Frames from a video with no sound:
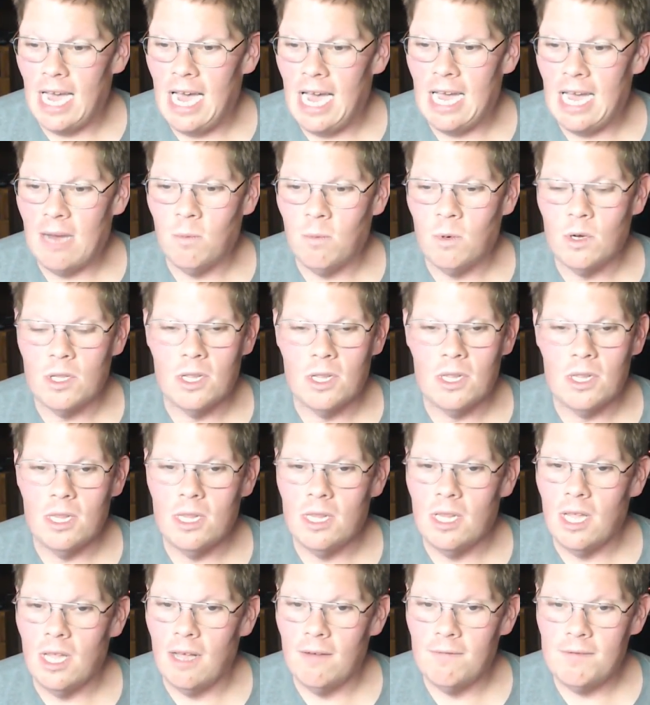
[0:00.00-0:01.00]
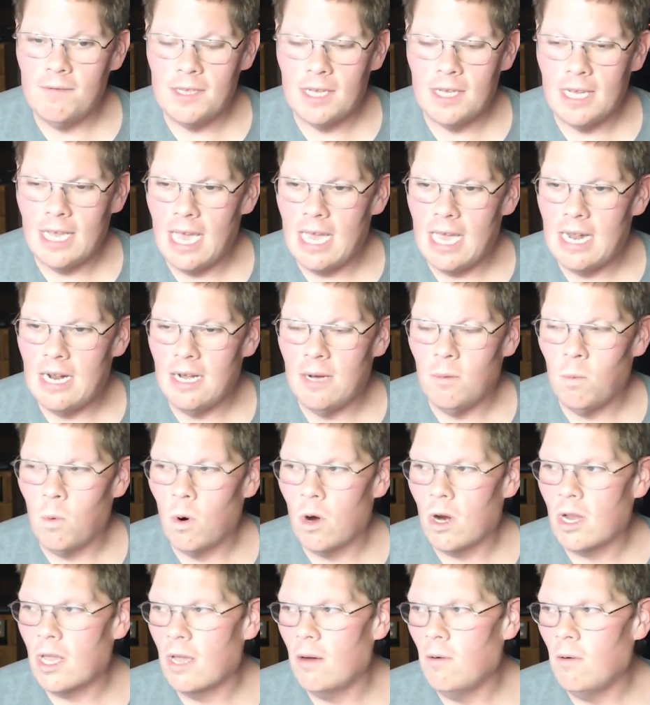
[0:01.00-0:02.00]
I would love to get a
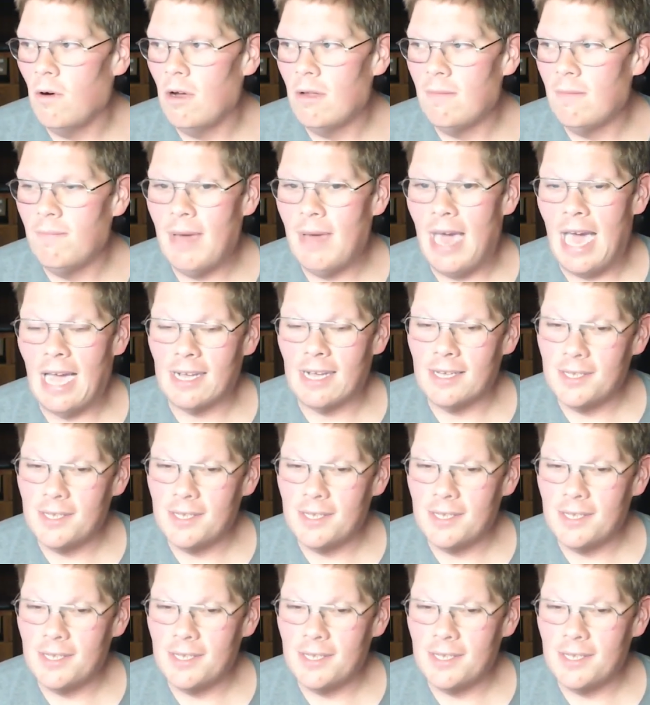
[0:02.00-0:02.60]
working one back.